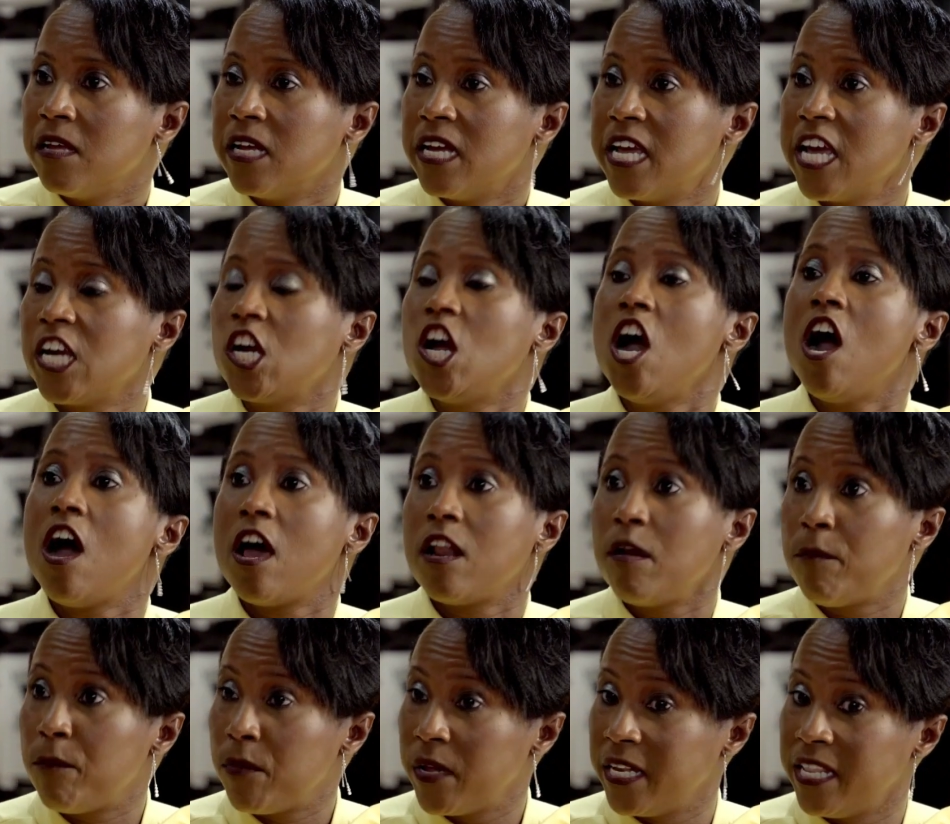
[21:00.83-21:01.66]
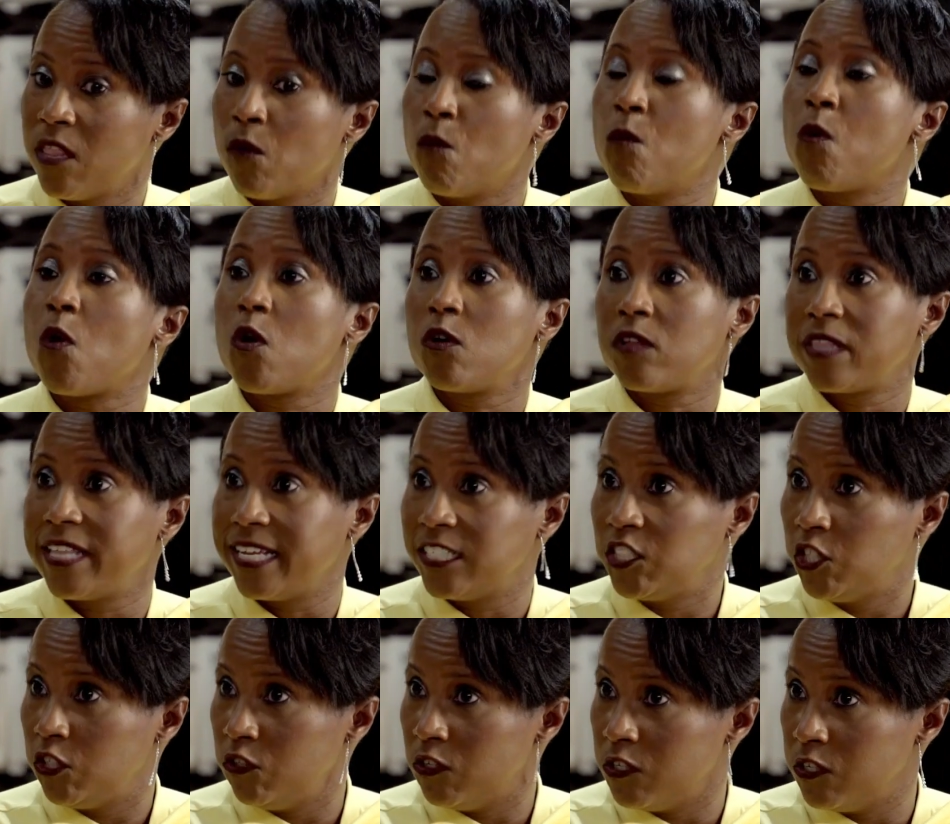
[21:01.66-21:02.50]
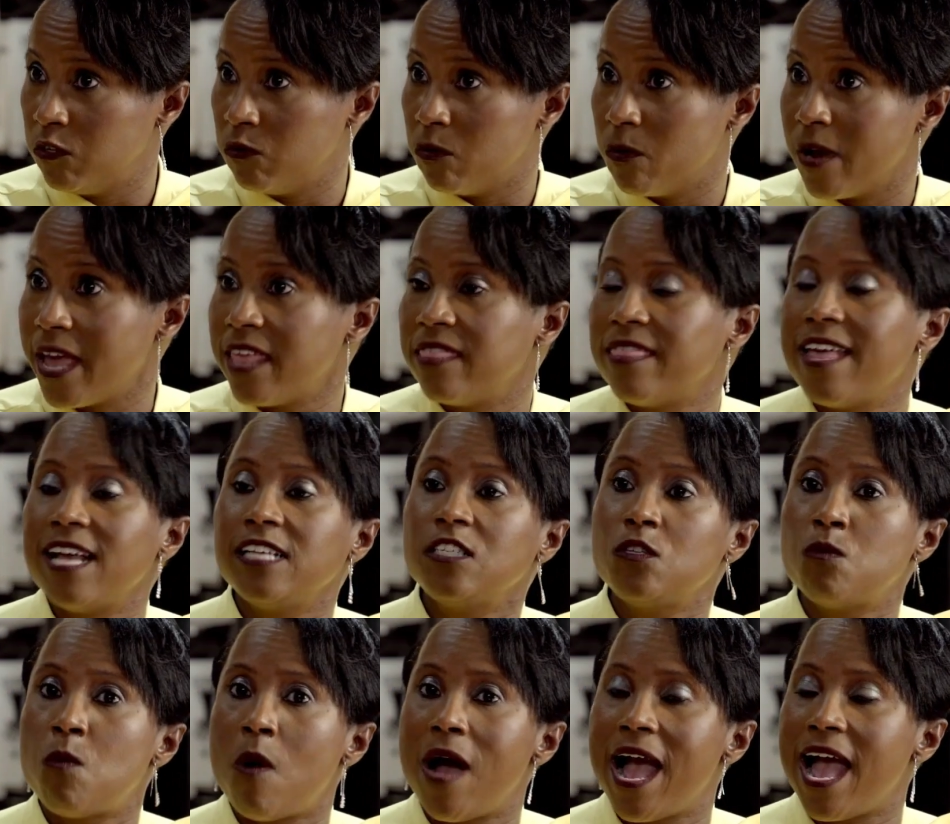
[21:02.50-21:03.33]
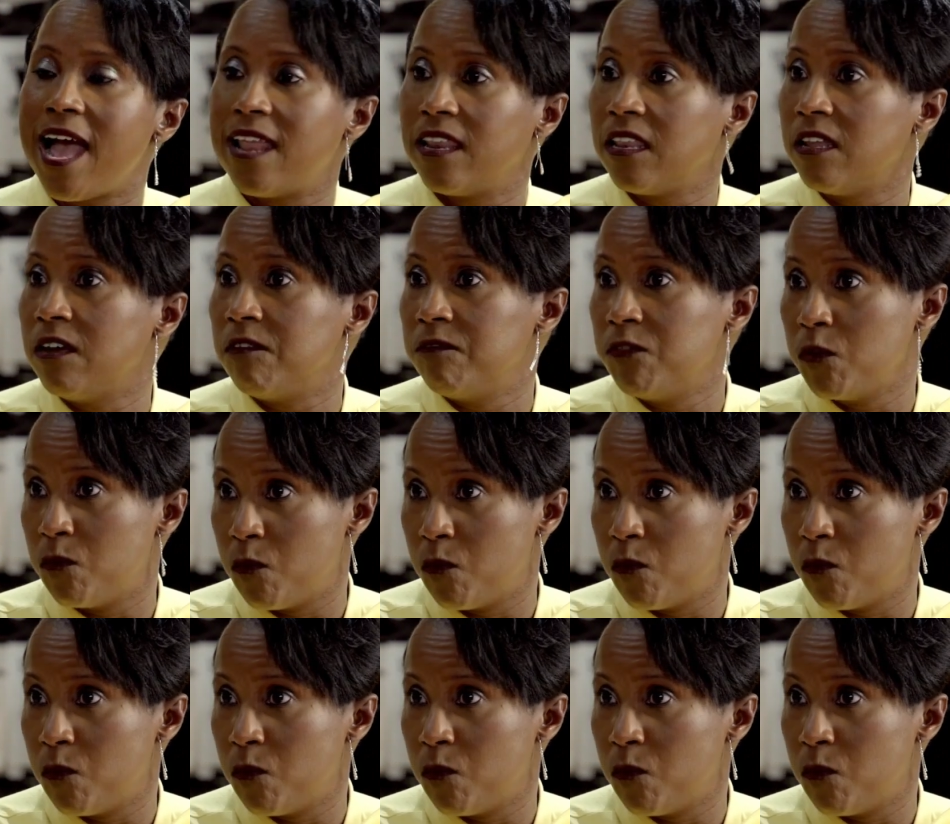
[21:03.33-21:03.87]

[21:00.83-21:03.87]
Get caught up in the work that you do. And that's why I love the